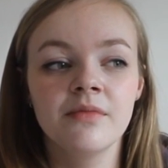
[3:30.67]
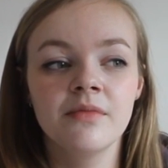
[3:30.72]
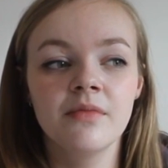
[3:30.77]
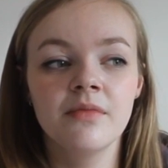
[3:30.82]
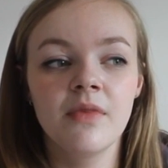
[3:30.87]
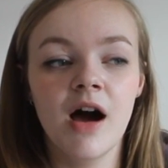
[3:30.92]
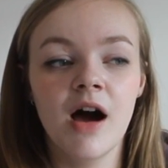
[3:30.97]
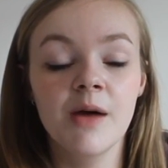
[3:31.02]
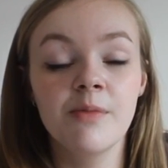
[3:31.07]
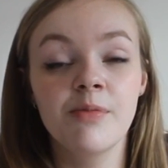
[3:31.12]

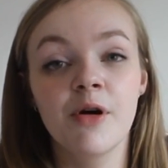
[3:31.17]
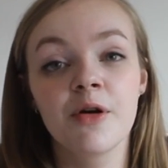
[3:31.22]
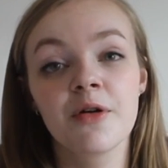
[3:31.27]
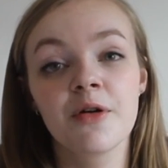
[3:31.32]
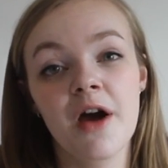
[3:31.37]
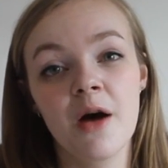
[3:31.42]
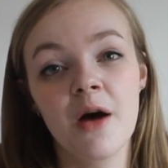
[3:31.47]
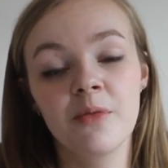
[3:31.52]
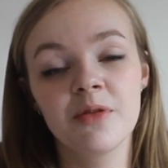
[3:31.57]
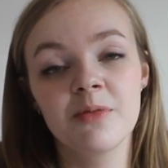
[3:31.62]
I
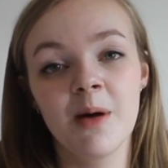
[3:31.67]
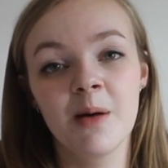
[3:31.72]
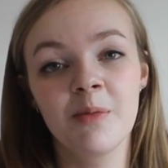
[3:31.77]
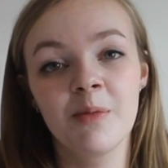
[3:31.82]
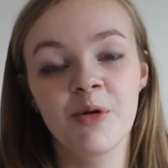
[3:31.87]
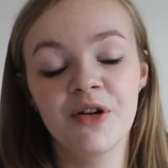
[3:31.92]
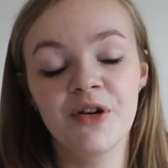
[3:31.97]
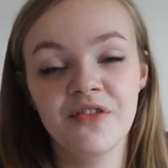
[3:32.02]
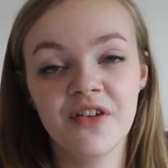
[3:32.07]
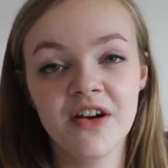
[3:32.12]
broke up with my
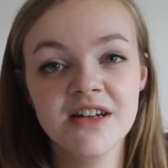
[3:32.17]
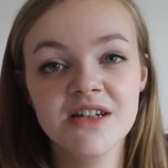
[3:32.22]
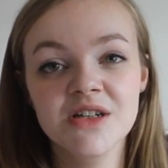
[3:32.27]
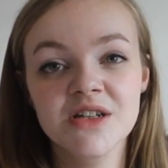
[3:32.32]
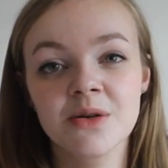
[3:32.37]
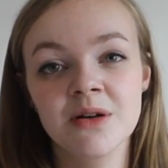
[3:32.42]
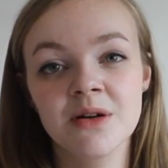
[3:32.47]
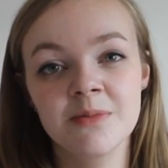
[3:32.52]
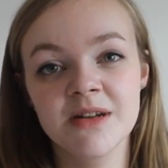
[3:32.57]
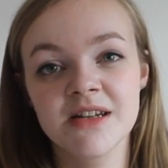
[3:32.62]
boyfriend,
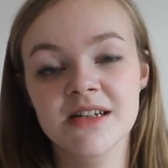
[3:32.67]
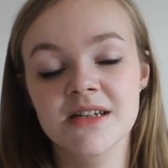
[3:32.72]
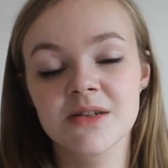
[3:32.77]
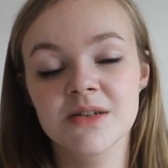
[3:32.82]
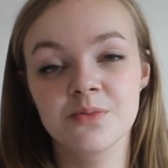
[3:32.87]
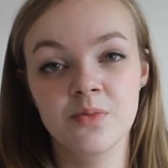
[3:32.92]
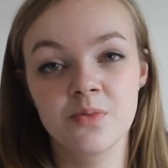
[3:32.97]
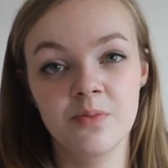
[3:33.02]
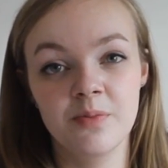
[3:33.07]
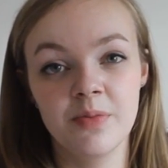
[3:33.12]
who I'd
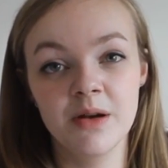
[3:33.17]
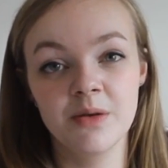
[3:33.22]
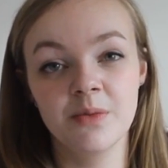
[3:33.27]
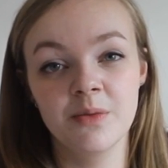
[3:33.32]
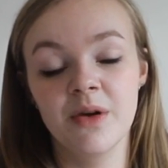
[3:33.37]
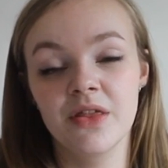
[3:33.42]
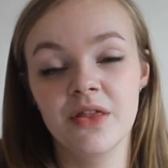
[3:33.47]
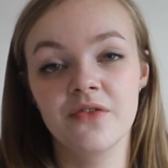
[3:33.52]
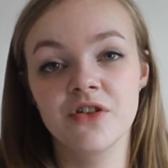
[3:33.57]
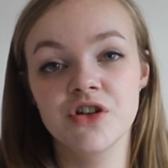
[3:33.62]
been
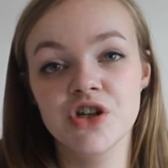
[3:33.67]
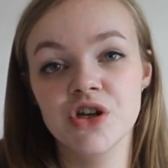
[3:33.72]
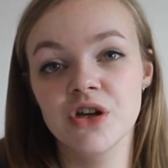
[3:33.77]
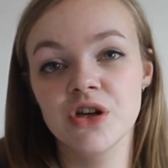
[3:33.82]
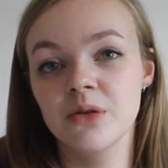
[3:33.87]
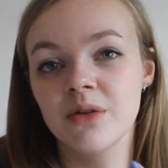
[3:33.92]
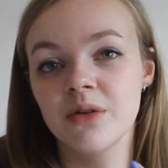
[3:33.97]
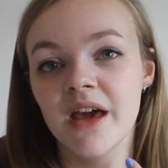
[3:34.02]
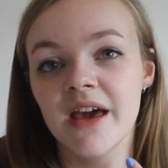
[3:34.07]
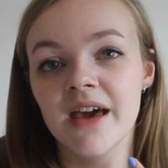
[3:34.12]
with for 2
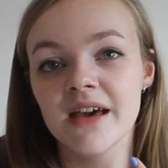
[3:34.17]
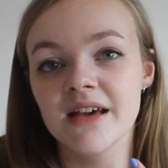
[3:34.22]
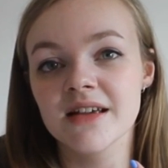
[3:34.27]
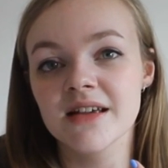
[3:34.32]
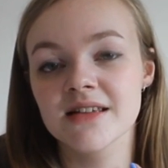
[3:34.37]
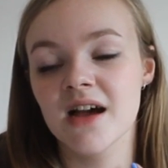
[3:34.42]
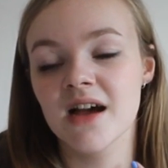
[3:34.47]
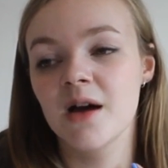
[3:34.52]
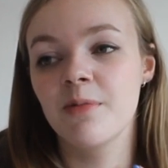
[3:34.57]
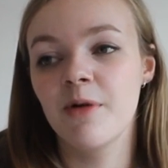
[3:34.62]

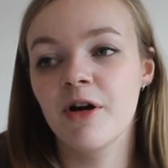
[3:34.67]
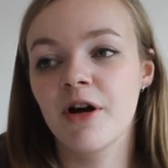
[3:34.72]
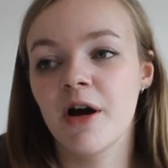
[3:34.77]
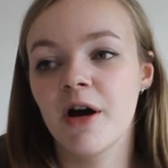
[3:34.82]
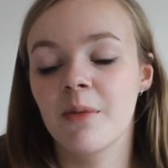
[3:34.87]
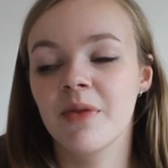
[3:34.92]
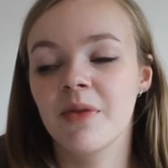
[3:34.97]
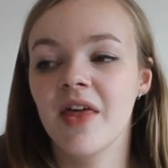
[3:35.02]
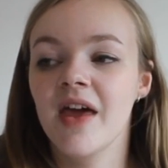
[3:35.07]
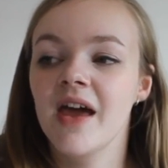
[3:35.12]
years. I broke
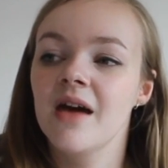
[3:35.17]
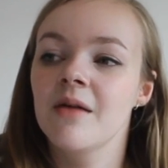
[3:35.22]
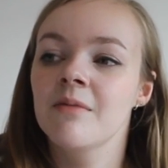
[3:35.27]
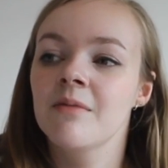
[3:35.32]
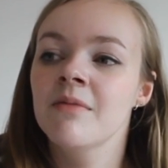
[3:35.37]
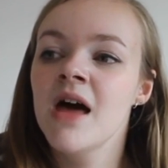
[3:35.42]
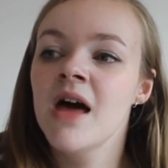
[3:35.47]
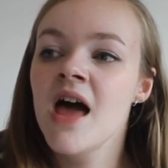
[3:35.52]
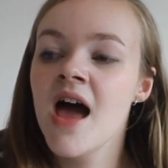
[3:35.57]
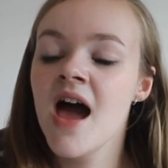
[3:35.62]
up with
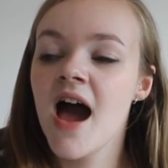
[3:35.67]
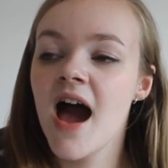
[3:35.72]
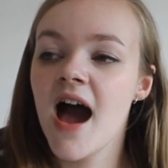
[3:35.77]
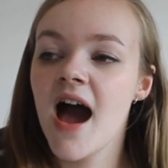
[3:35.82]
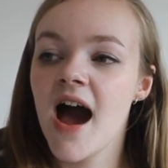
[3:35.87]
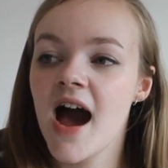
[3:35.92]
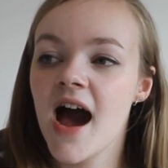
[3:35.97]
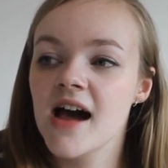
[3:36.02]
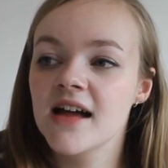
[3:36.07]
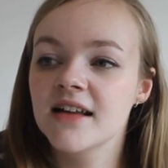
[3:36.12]
him,
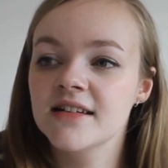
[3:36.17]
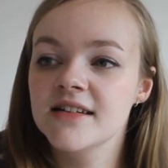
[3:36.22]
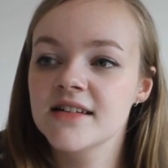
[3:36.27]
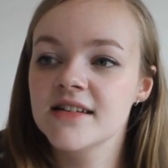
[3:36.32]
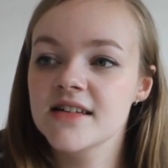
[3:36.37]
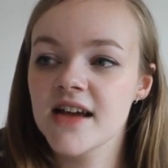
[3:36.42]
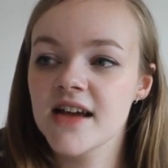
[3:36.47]
and